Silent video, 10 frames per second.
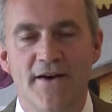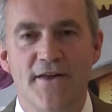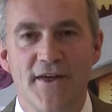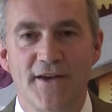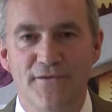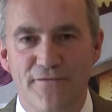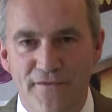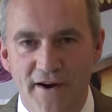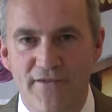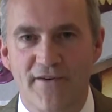Thank you
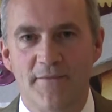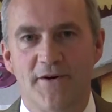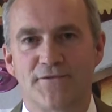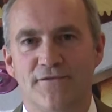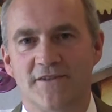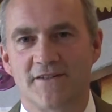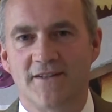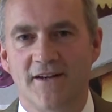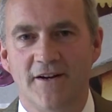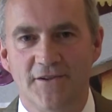very, very much for
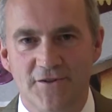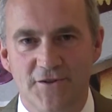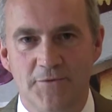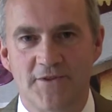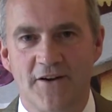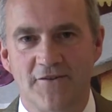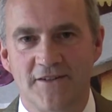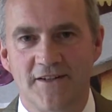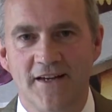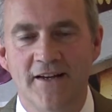visiting our YouTube channel
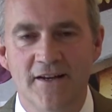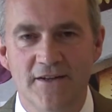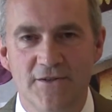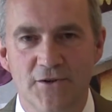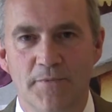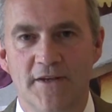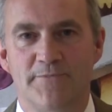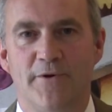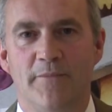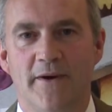today. Do please
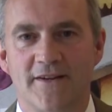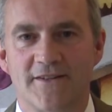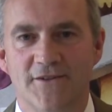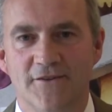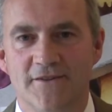pop back soon and